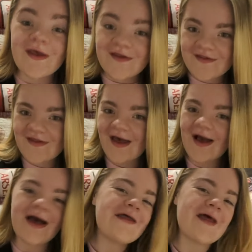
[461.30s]
So yeah
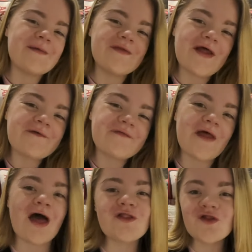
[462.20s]
guys, I'm delighted with
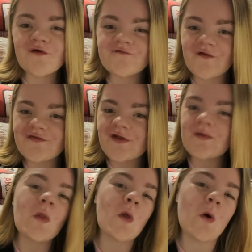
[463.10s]
that, and North
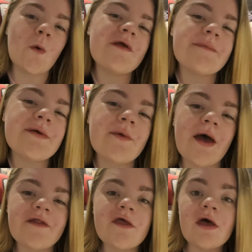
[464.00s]
London will always be
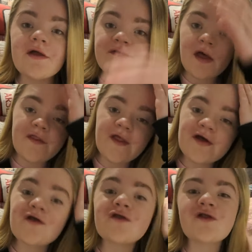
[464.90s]
red. Now,
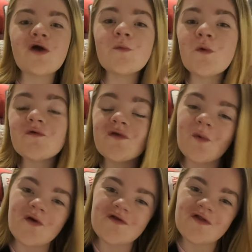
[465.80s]
thank you so much for
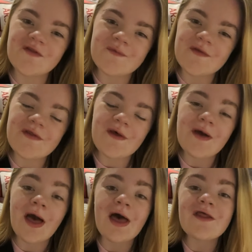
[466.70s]
watching this video
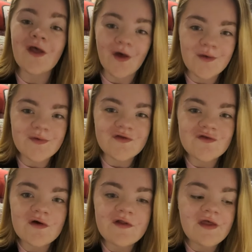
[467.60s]
guys. I hope you
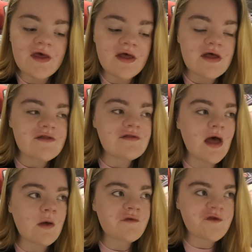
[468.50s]
enjoyed it.
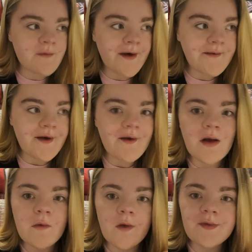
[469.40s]
Now, tomorrow
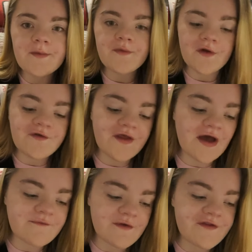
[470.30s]
I will be
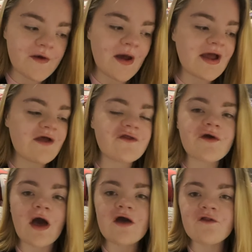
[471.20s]
uploading a video. I asked you
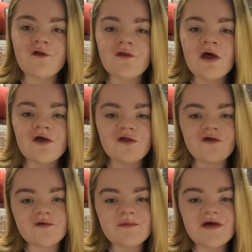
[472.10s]
guys on
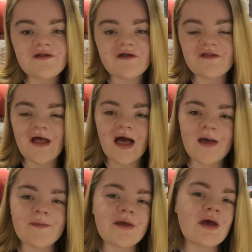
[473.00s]
social media to
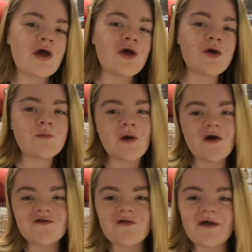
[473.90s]
tell me who
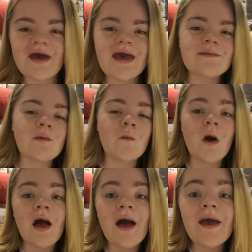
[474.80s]
impressed you in that game and
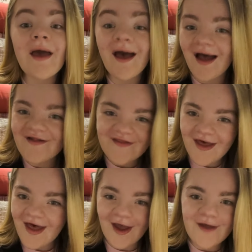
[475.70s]
why. And
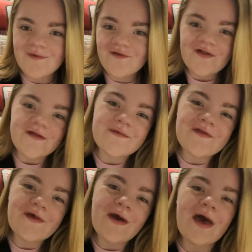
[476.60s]
yeah, I hope you enjoyed the
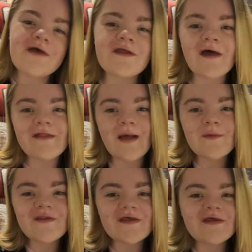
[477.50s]
video guys, and I will
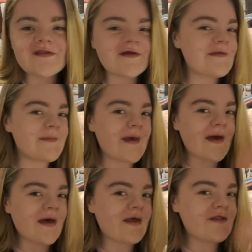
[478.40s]
see you soon. Bye
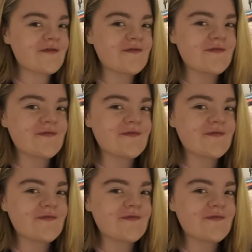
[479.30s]
guys.